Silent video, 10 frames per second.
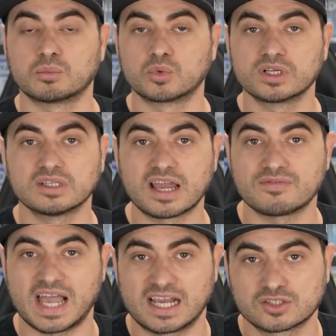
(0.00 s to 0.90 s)
real life
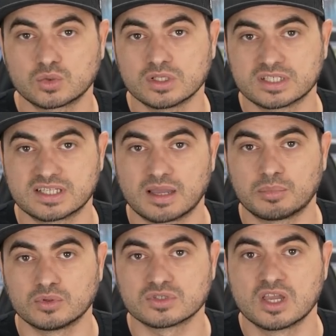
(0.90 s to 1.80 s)
actual
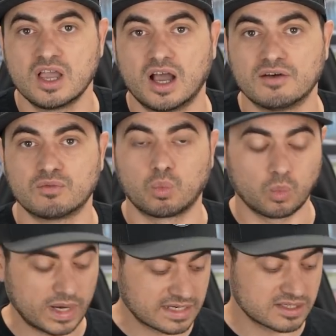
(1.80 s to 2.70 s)
examples of
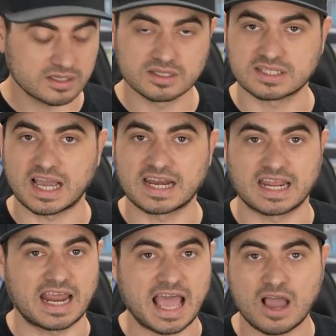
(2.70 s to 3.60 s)
when to decide
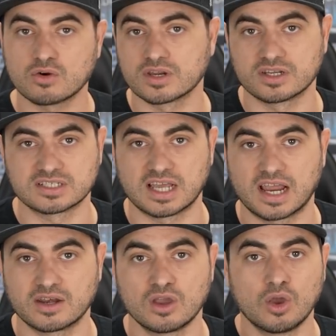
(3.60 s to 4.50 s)
and how to
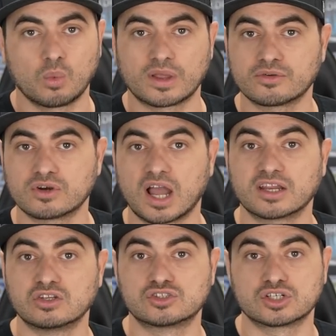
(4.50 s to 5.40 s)
decide whether or
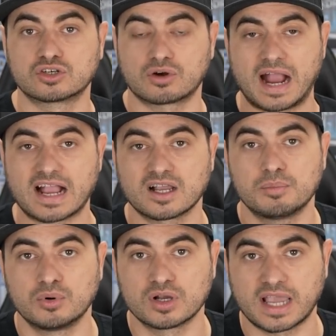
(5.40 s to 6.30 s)
not you should crack a
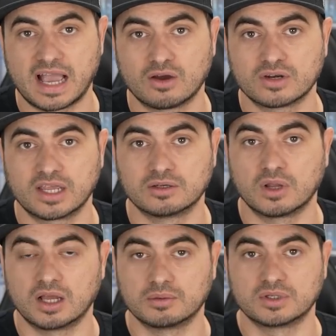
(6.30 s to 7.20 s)
book out and
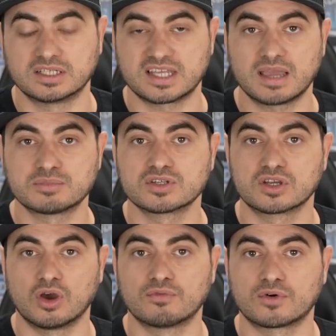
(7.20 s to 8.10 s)
attempt to
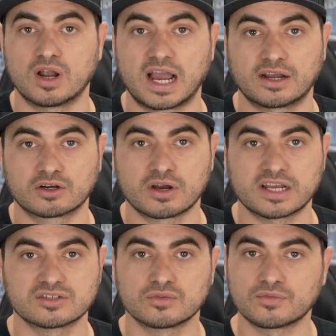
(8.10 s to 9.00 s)
go for a higher
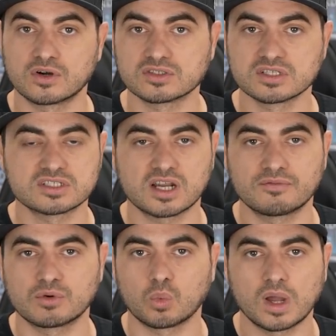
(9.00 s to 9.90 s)
grade. So first, let's
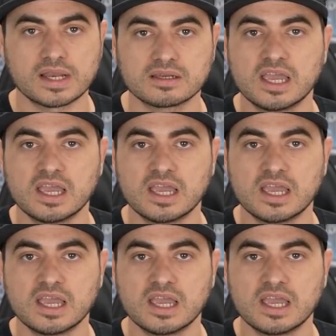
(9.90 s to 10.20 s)
cover what